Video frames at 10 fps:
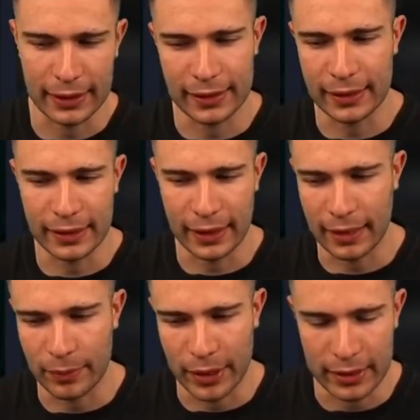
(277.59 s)
60k
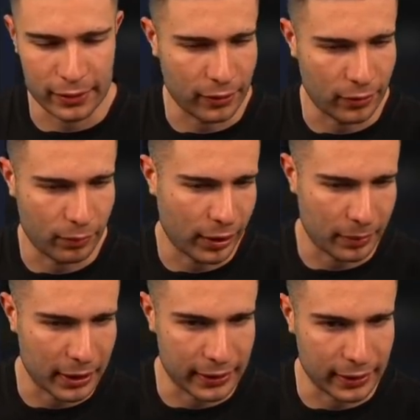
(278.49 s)
buys on
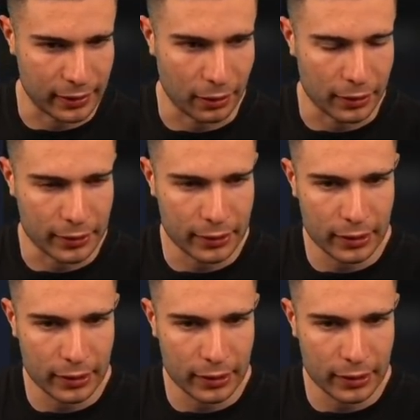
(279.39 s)
pragmatic slots.